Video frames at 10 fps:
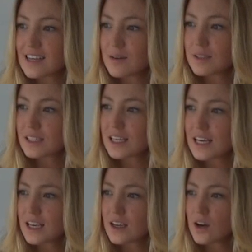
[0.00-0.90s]
I was
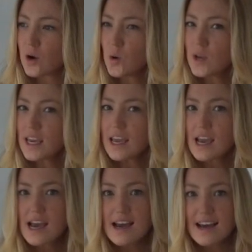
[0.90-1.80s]
like, oh
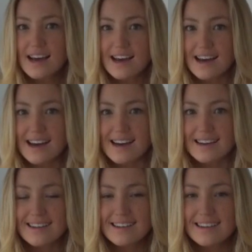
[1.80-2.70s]
yeah,
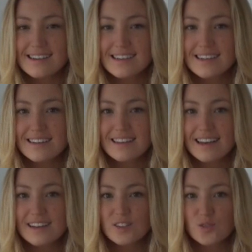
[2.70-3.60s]

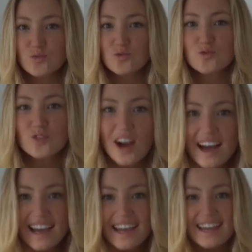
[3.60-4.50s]
that's
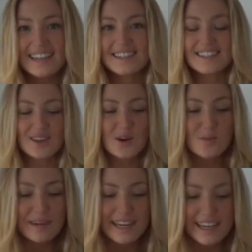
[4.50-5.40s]
right.
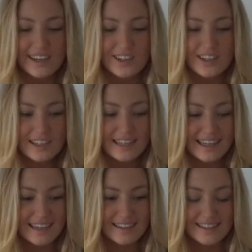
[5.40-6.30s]
Oh my
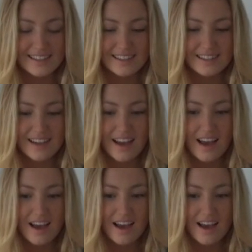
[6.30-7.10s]
goodness.